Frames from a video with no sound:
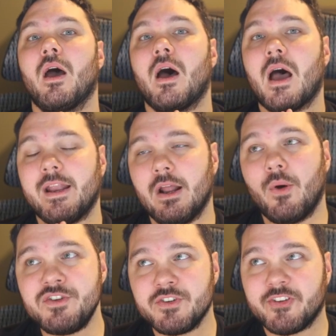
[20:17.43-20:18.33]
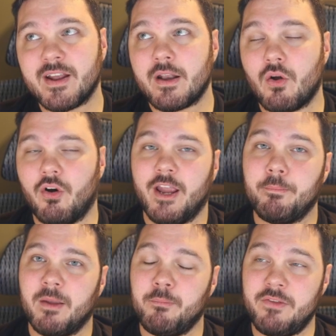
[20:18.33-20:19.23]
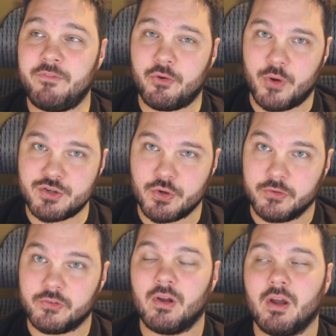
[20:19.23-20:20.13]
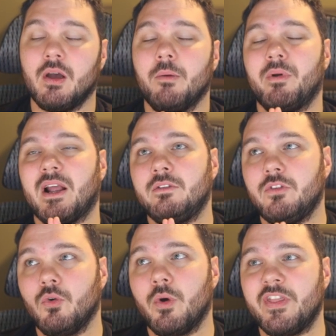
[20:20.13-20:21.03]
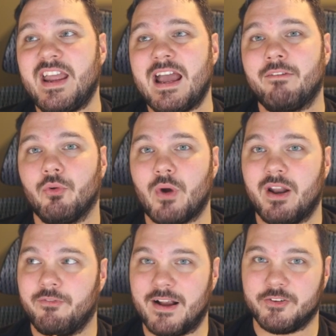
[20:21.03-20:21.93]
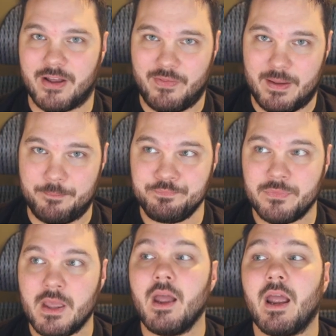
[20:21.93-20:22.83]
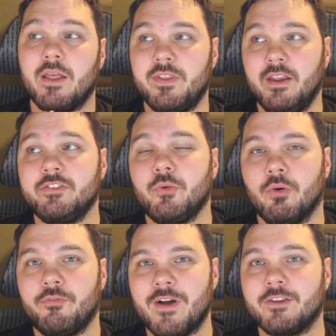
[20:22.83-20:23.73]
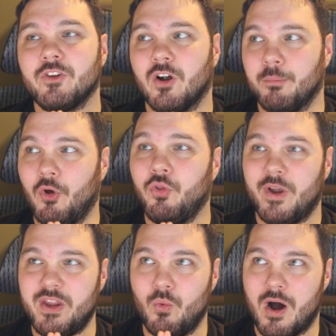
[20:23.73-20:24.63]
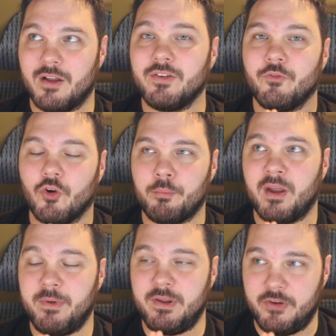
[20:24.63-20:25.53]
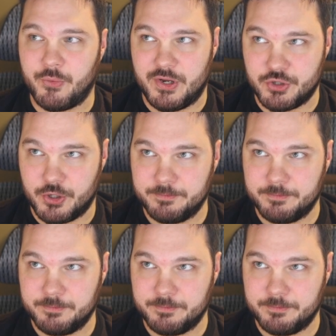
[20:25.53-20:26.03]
I know I just said I don't like big beefy creatures, but I do when they have the right effects on them. And these 2 effects are both what you want for a big beefy creature.